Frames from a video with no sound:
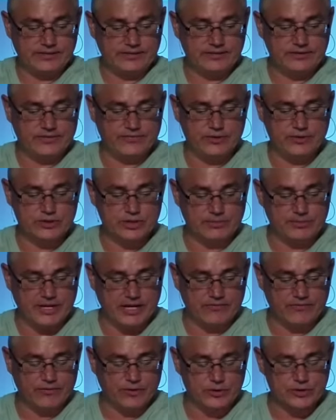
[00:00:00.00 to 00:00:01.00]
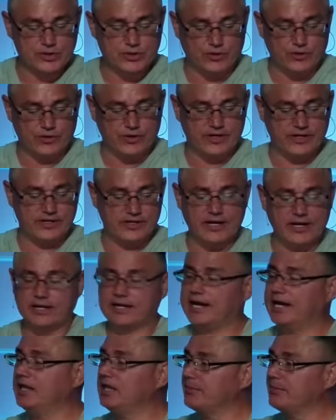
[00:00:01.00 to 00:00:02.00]
If you jump down to verse thirty,
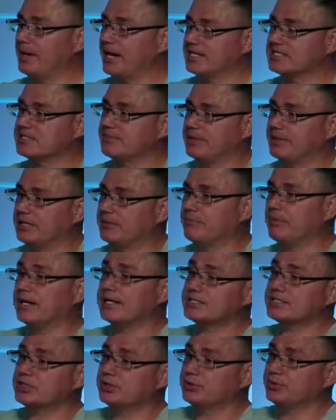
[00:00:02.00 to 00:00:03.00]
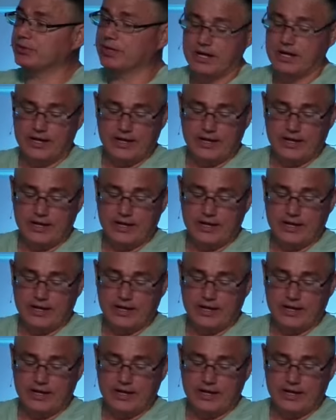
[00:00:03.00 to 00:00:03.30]
Caleb has a big butt too.